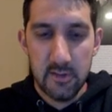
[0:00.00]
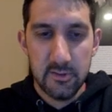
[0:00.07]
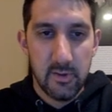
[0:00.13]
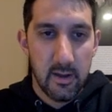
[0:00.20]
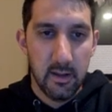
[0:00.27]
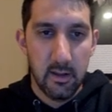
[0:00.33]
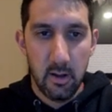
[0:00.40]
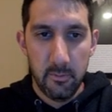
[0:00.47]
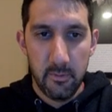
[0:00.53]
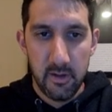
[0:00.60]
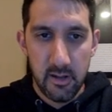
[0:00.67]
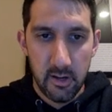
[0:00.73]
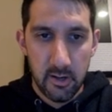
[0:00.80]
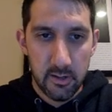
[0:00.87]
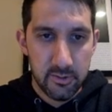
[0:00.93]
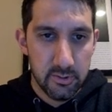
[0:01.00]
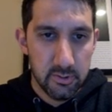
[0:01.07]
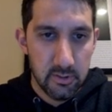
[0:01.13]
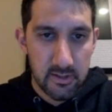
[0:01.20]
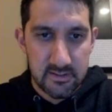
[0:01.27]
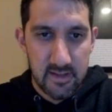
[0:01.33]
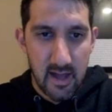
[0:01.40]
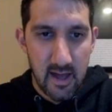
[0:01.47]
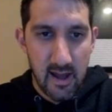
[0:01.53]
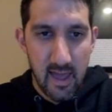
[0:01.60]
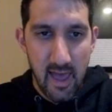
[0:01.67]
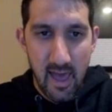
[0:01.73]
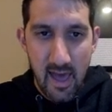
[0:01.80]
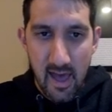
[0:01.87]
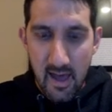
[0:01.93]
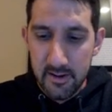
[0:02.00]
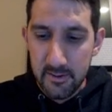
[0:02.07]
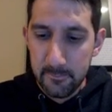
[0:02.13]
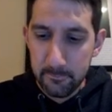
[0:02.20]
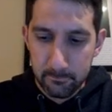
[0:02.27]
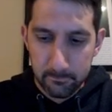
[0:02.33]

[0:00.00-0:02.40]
So I can come in here and do list.add,